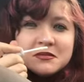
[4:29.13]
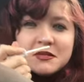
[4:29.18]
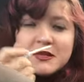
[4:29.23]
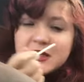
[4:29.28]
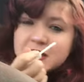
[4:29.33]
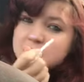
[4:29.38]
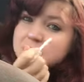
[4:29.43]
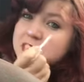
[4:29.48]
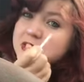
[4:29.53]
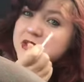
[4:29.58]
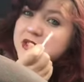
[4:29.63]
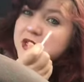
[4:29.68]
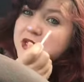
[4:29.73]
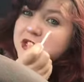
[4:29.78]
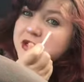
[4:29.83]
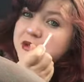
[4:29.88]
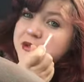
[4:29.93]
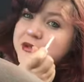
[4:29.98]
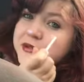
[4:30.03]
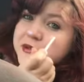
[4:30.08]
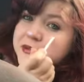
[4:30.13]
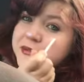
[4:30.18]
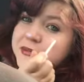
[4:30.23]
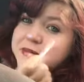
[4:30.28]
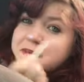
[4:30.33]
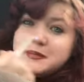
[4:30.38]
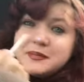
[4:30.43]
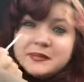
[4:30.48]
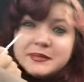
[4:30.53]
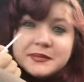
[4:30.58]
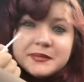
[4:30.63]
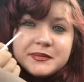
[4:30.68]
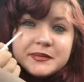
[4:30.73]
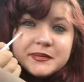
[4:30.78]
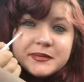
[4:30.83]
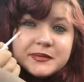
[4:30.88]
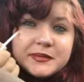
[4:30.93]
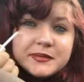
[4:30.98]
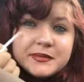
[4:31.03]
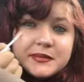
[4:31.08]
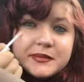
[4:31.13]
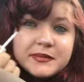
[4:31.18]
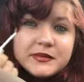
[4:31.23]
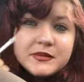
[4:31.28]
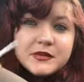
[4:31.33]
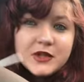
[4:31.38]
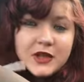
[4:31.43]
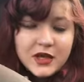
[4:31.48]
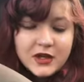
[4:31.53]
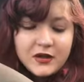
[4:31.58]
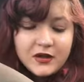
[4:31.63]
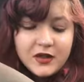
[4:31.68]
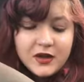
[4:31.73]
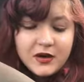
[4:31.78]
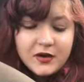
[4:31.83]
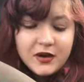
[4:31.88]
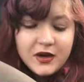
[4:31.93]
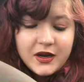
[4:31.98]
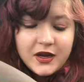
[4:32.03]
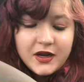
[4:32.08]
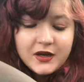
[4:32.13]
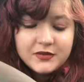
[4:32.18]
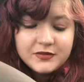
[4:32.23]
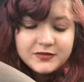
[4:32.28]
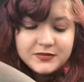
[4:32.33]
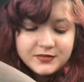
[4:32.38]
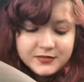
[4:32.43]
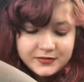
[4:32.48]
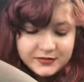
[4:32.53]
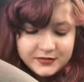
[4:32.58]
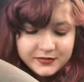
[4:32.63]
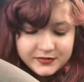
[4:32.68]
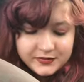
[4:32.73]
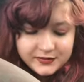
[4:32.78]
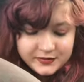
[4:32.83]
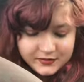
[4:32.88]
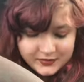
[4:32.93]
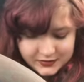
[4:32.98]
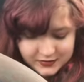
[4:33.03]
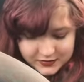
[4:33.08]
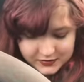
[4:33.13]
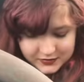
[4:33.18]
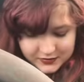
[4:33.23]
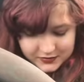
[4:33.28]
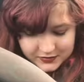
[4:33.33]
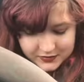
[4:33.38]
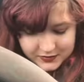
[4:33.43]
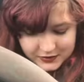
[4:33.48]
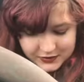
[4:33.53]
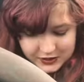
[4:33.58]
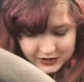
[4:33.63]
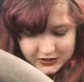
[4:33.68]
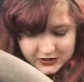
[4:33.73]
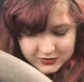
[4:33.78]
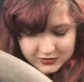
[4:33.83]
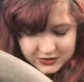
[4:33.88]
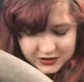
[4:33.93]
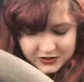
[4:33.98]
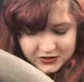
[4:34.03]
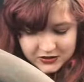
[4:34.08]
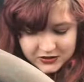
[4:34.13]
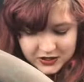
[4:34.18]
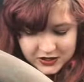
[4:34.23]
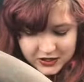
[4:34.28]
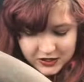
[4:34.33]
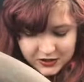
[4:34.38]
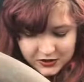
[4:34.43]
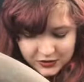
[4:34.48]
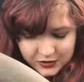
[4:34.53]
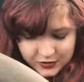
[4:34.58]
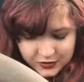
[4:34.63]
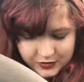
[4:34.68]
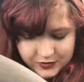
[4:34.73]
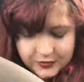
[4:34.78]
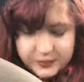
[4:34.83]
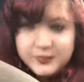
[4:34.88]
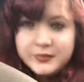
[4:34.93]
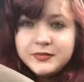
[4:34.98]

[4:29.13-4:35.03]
It smells like glue. I'll tell you that right now. It smells like glue.